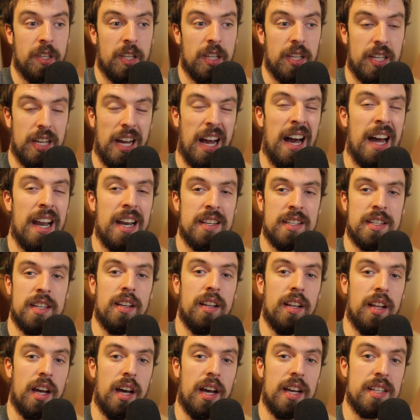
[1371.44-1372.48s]
God
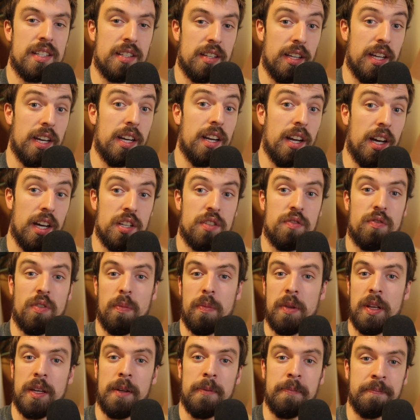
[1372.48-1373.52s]
isn't isolating us
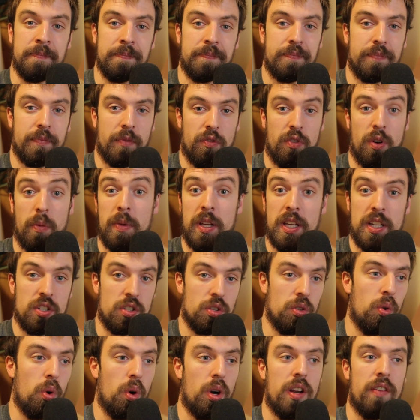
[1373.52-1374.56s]
from him, from his
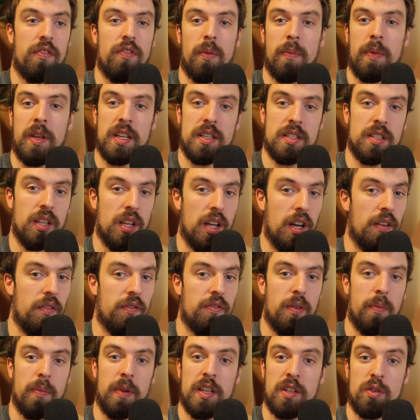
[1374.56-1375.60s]
glory, from his love,
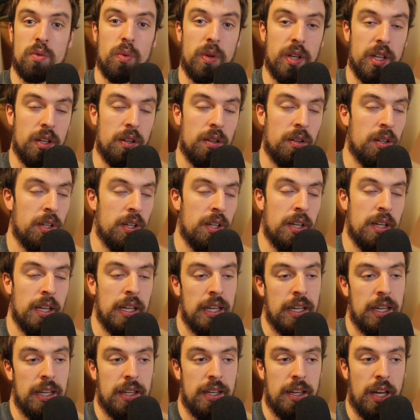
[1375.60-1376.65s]
from his will.
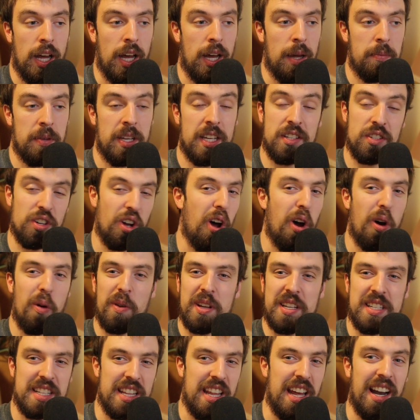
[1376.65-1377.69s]
He's
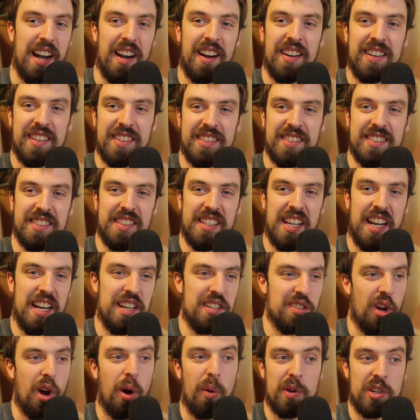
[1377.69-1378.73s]
always there, and
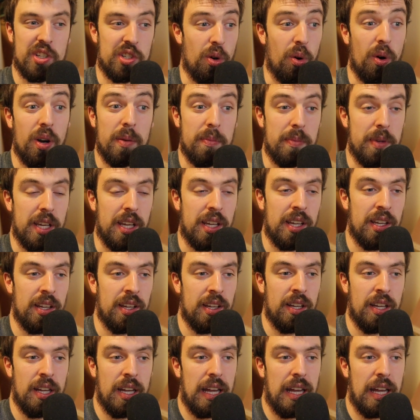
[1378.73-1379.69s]
he's always going to be.